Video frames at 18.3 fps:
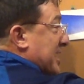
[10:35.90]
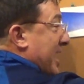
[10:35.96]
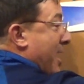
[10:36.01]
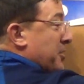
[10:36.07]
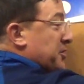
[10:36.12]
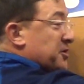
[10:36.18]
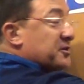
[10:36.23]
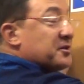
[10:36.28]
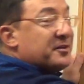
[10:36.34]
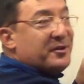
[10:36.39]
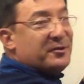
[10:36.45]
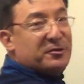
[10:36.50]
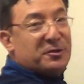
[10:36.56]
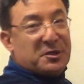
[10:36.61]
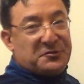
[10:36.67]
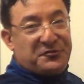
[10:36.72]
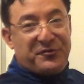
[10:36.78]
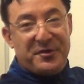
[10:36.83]
how you're going to
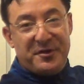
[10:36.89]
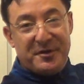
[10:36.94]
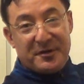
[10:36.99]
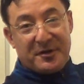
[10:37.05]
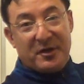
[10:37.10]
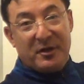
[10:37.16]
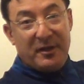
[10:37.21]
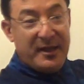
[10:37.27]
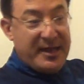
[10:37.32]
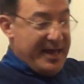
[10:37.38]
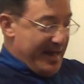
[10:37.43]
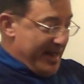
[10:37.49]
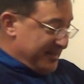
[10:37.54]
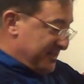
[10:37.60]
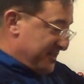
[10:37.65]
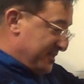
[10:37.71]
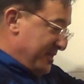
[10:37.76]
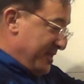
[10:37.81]
look for your
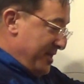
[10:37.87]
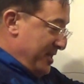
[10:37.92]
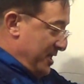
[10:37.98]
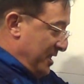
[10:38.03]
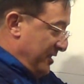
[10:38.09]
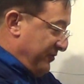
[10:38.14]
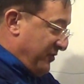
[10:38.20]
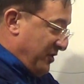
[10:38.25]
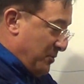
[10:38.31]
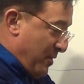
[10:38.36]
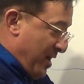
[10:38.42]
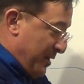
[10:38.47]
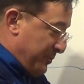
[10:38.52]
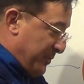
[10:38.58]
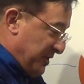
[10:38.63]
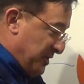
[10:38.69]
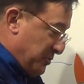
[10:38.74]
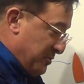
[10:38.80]
class if you
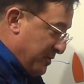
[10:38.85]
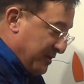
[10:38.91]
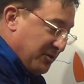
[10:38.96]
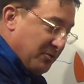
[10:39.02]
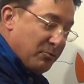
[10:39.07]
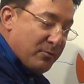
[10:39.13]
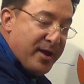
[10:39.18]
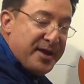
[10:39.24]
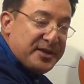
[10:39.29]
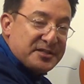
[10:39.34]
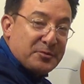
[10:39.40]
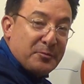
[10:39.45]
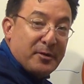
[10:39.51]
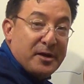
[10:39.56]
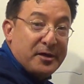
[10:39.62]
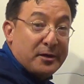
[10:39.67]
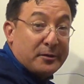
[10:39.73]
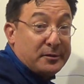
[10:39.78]
might be doing a race
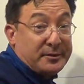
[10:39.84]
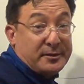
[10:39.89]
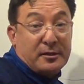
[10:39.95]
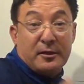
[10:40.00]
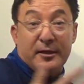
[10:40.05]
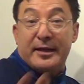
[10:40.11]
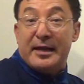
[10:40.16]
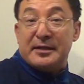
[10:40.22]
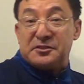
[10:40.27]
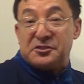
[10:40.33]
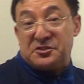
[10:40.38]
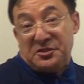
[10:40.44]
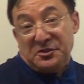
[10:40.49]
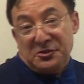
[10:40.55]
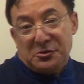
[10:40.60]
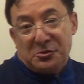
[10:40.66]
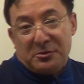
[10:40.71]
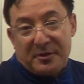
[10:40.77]
where you're in class
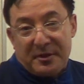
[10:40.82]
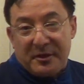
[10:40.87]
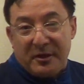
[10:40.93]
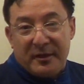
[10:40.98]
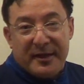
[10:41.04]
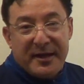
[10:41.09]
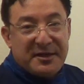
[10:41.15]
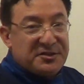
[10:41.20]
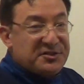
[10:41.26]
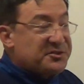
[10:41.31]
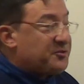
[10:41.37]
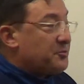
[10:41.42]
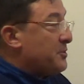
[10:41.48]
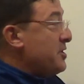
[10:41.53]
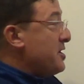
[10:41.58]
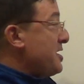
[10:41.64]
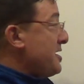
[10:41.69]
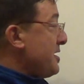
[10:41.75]
2 or class
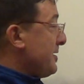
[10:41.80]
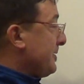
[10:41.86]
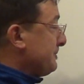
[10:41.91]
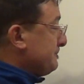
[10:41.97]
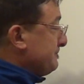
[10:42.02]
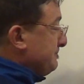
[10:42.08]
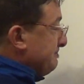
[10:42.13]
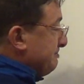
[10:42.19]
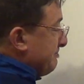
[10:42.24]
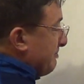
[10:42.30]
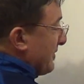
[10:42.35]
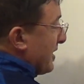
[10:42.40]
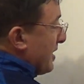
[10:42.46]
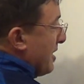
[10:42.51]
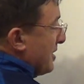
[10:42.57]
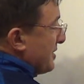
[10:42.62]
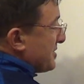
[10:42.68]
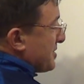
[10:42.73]
3.
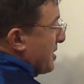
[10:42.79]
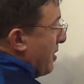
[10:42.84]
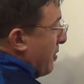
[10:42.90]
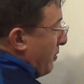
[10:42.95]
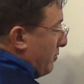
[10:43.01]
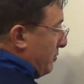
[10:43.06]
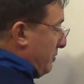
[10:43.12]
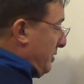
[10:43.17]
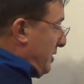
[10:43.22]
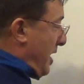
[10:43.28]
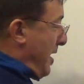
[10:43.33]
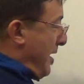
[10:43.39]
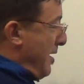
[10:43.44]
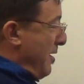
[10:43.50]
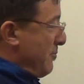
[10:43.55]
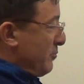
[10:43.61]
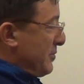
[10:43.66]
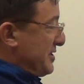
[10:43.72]
So
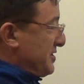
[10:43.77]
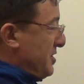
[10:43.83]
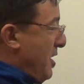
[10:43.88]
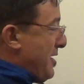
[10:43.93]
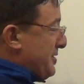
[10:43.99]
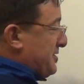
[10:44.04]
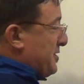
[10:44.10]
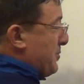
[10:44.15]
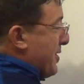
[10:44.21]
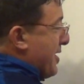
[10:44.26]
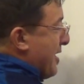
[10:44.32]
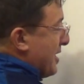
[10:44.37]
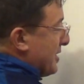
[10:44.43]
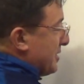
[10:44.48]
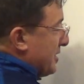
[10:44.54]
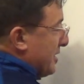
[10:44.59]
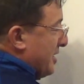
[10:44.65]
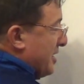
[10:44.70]
we talked about